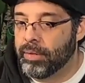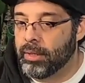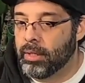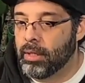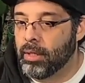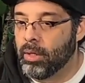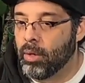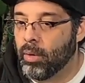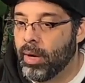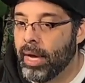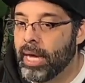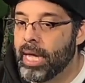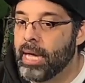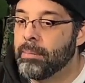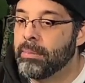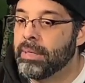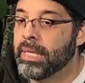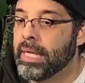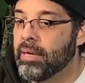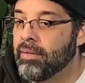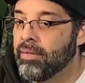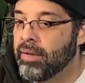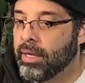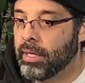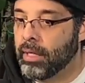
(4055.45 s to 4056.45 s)
I am
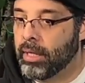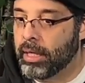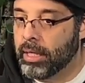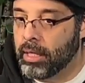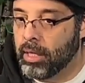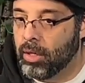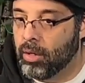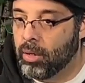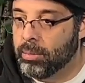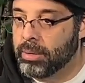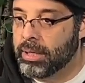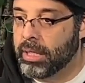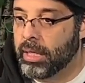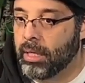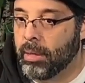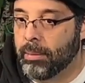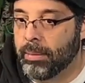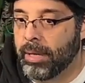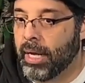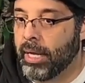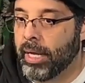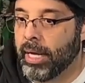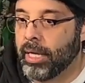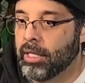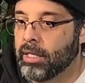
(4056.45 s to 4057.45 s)
giving, like, what I'm saying? I'm
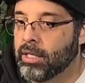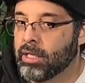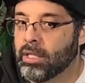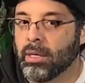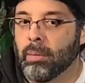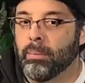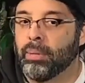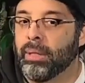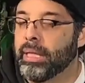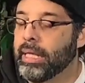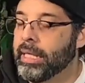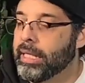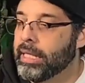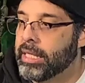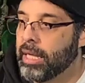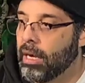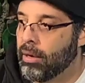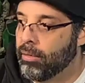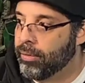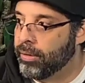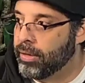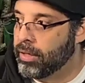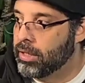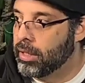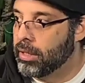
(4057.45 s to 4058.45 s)
not, like, completely
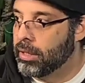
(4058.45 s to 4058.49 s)
selfish.